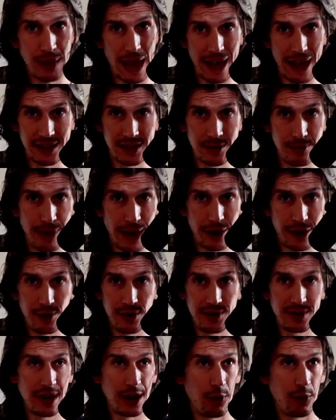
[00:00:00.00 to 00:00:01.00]
add some
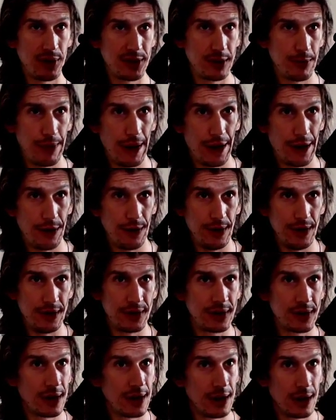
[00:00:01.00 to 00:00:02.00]
batteries, take away some
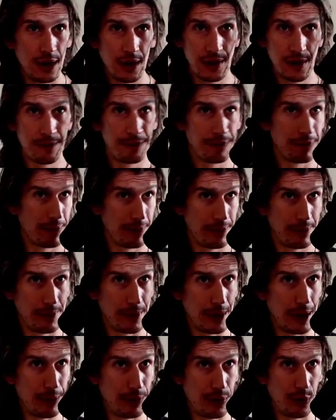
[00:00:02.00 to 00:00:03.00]
batteries,
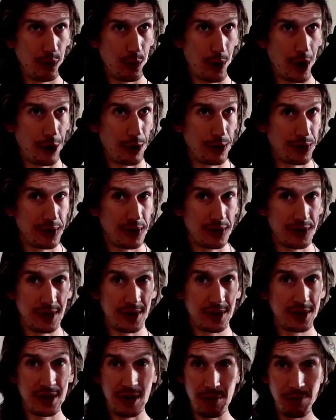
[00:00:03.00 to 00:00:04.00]
improve water
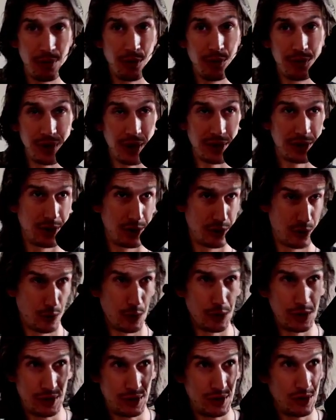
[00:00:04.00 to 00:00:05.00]
resistance, improve dust
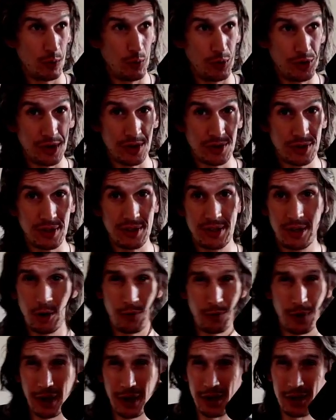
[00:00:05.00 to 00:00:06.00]
resistance. Here
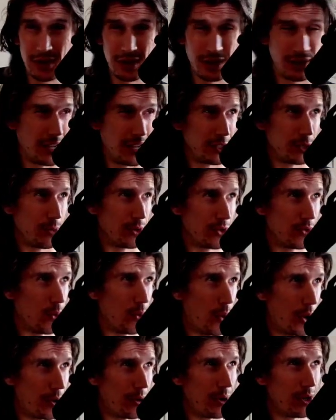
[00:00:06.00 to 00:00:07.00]
in Vegas, it's not so much of a
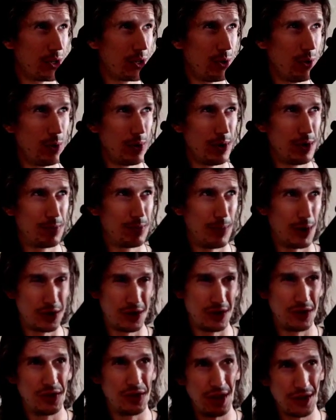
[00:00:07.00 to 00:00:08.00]
water issue as
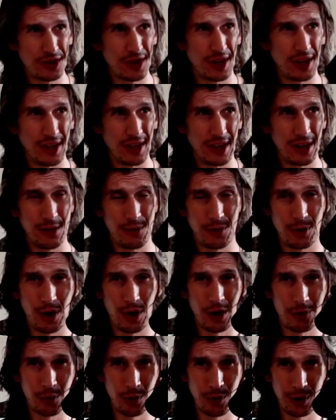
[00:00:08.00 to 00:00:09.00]
much as dust getting in if you're
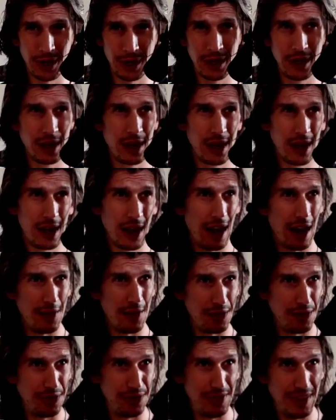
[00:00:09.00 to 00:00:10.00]
off-roading.
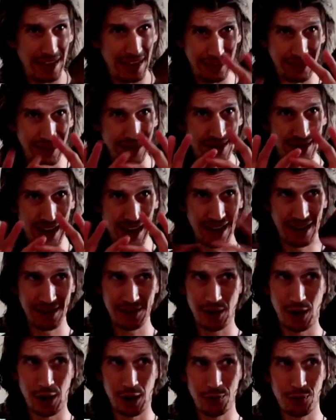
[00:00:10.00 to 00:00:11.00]
And this has
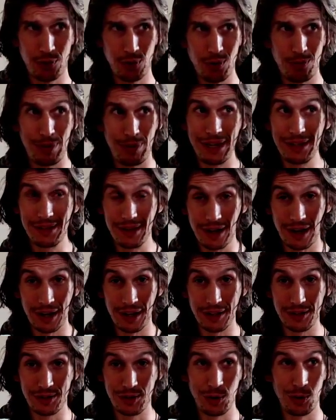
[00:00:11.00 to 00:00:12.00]
off-road painted on
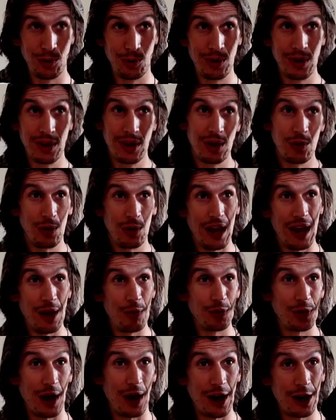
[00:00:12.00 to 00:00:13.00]
it. So, and
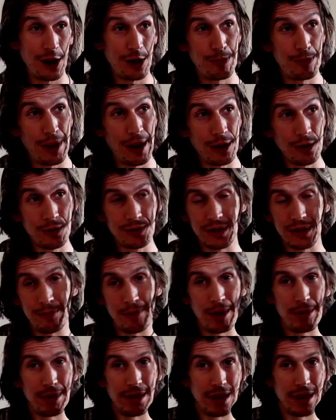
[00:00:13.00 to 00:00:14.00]
with the higher pedals and
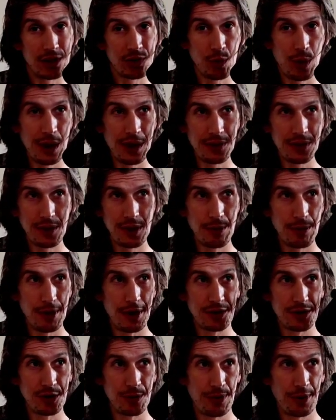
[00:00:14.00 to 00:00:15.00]
maybe less weight than the
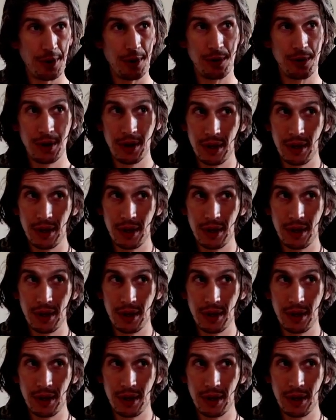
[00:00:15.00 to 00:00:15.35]
Monster Pro,